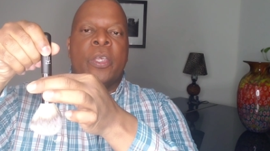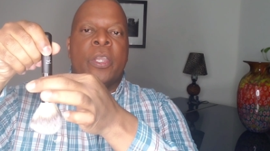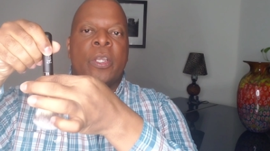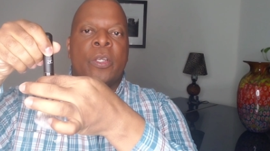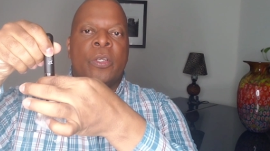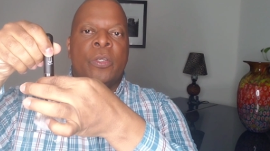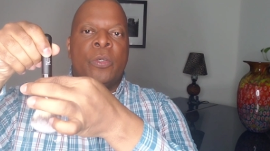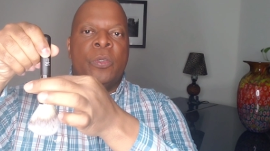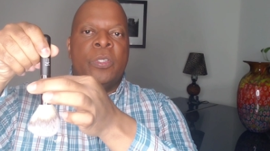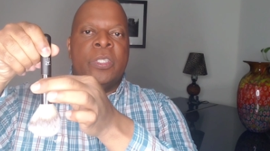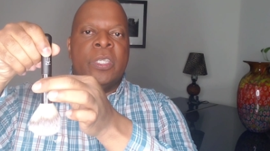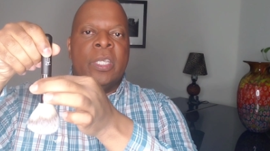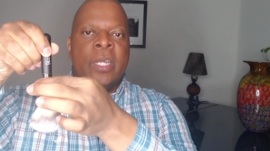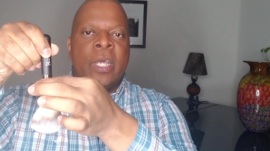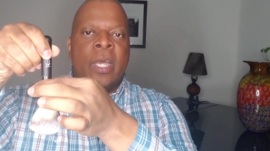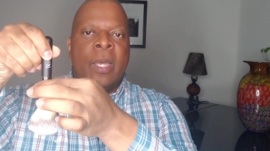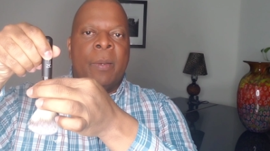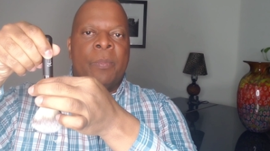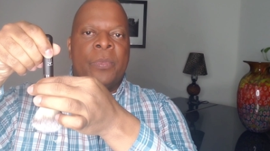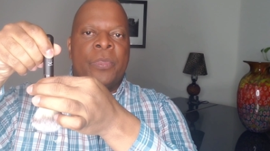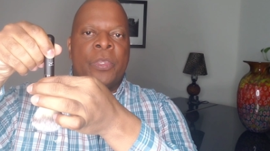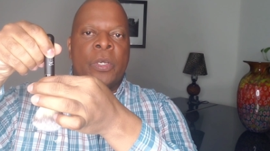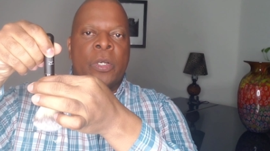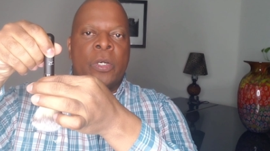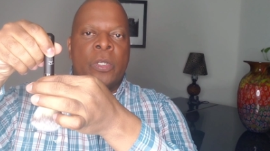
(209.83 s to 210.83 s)
you're gonna loosen
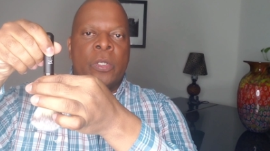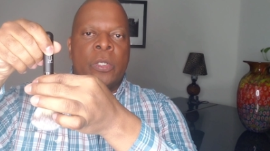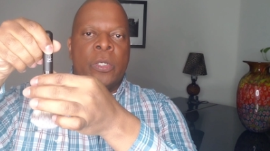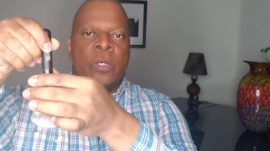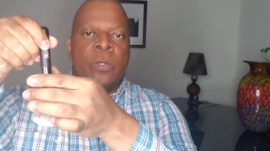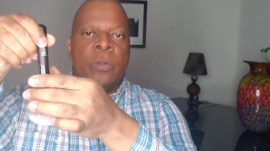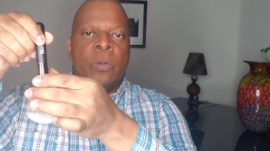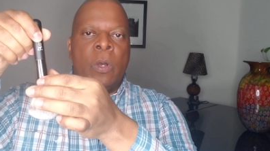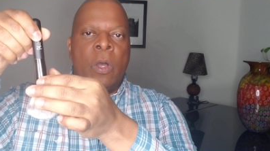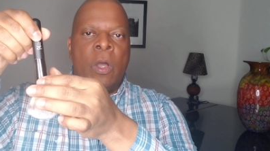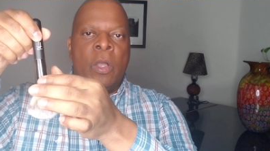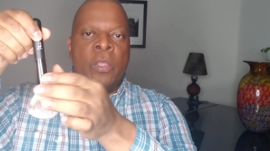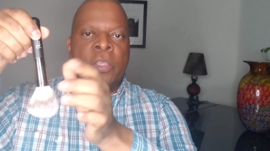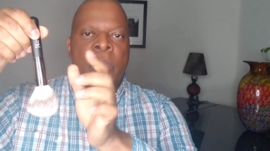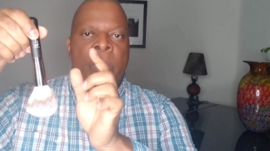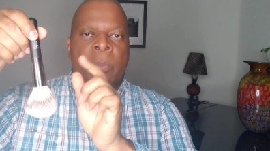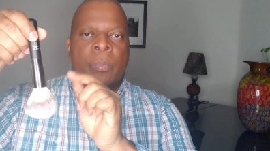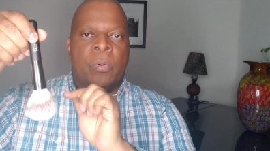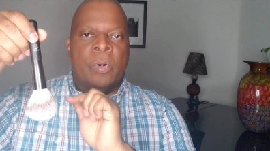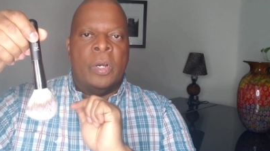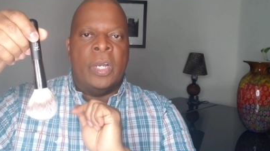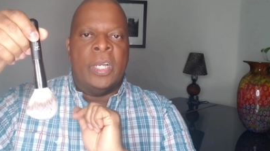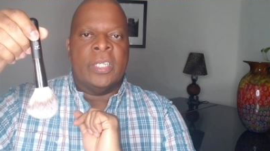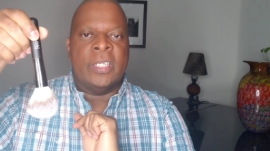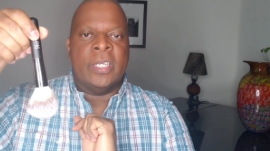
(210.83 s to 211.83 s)
up the glue on
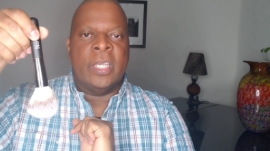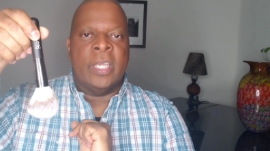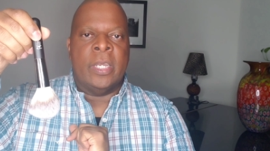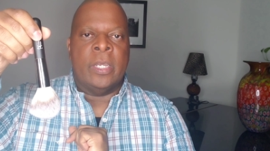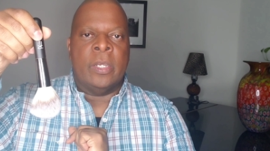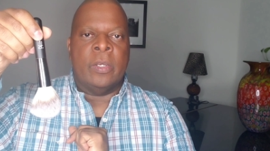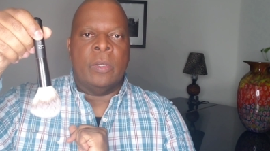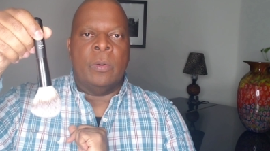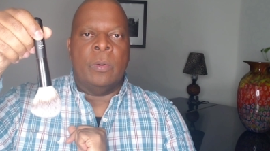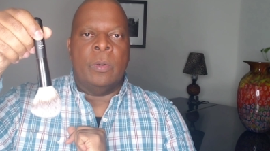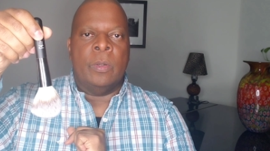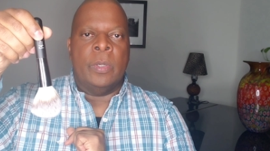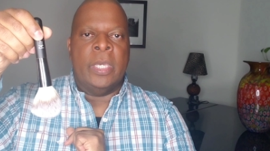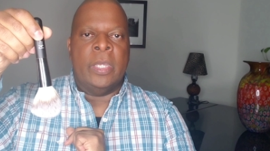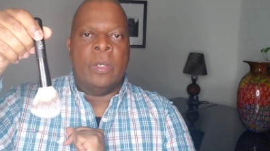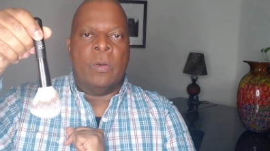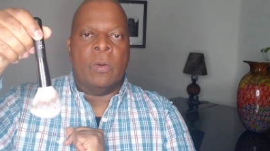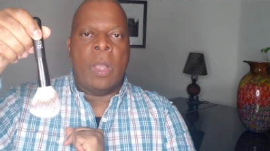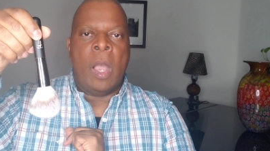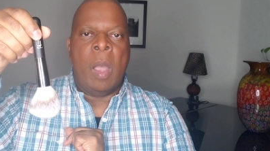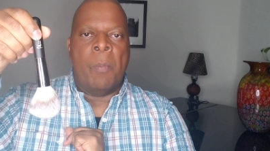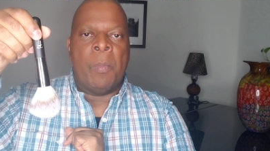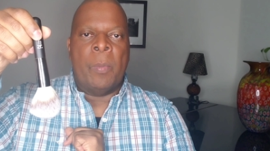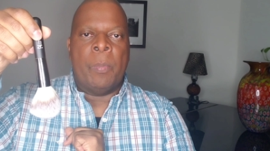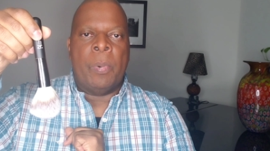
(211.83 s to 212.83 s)
your brush and it'll,
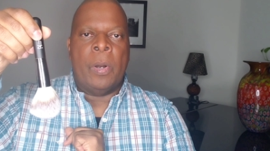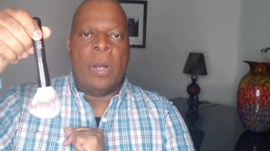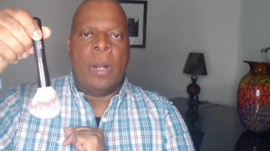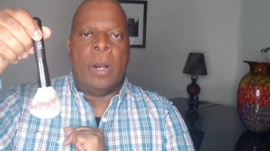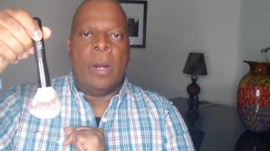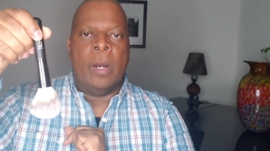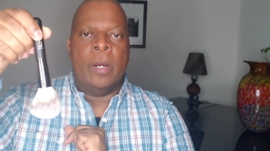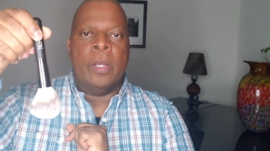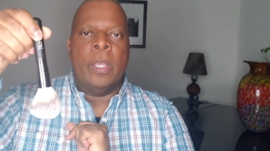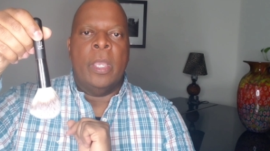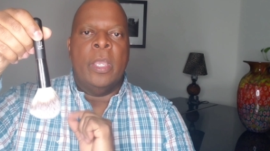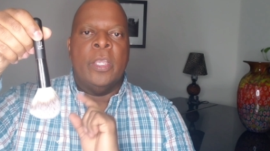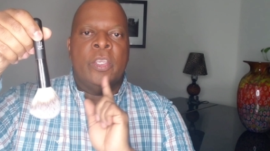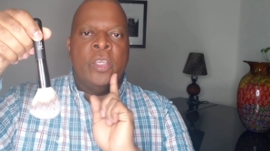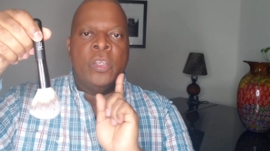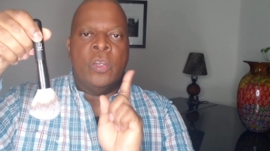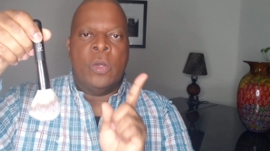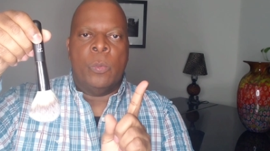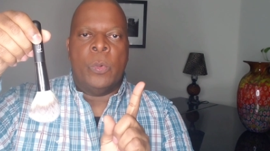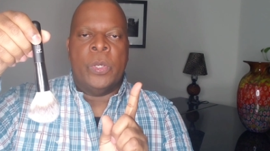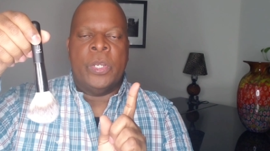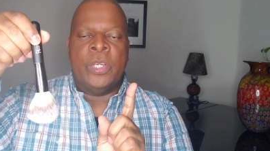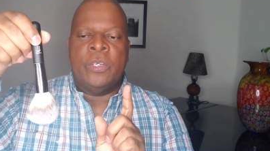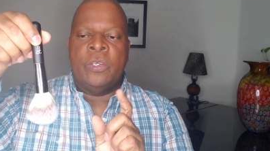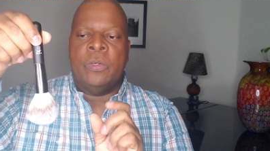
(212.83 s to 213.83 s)
it'll come apart. You
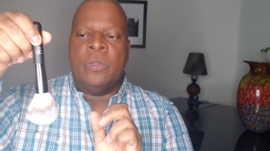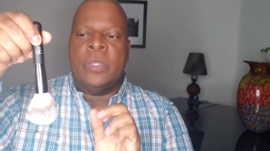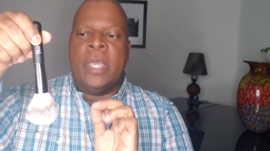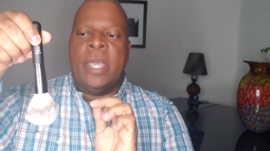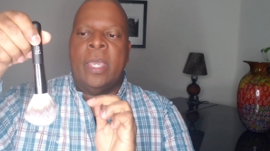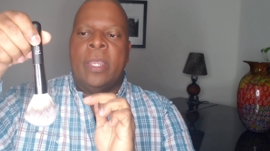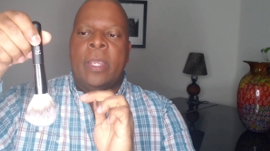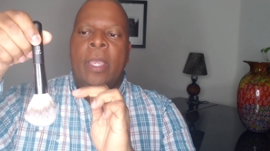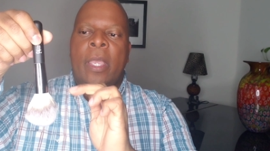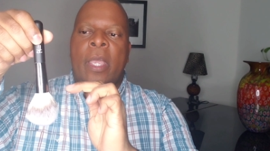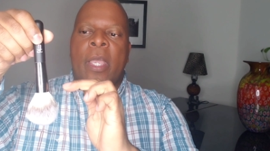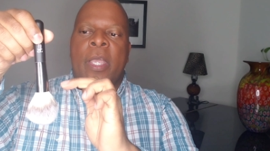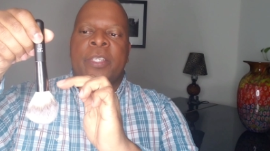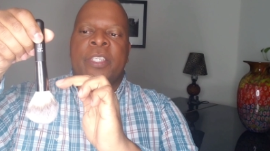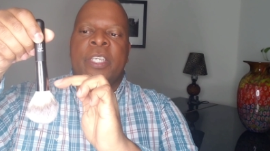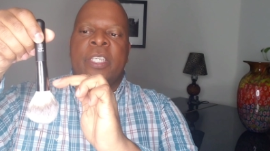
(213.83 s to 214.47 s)
don't wanna do that.